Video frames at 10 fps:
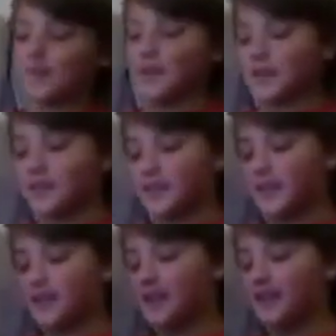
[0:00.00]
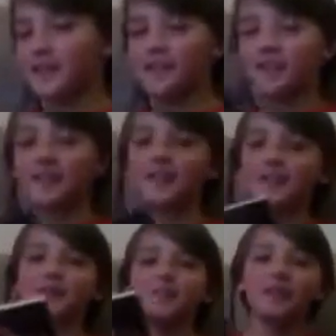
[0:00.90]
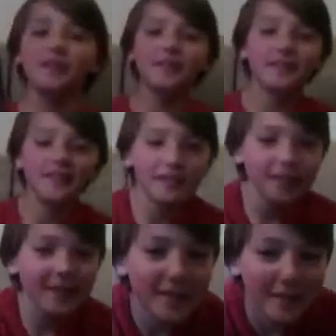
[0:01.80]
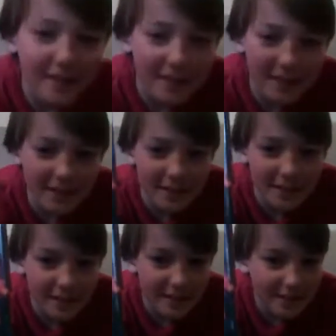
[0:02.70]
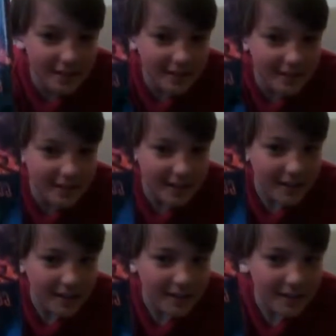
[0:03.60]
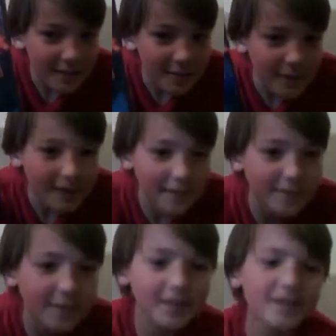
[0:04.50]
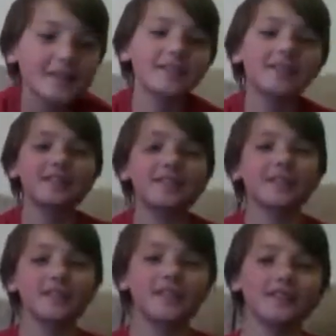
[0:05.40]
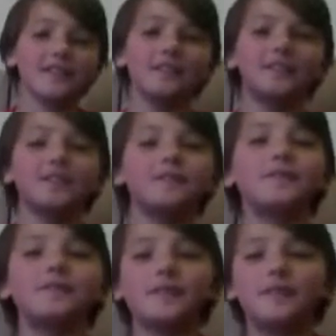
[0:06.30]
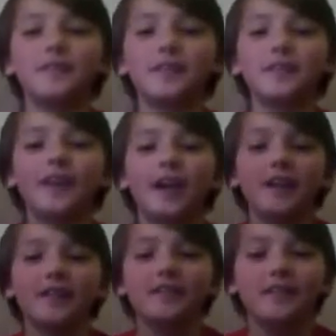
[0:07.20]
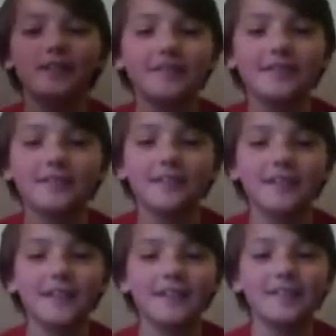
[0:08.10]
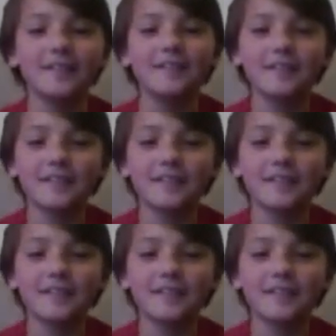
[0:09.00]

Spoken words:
books are the conspiracy series, and because they're full of action and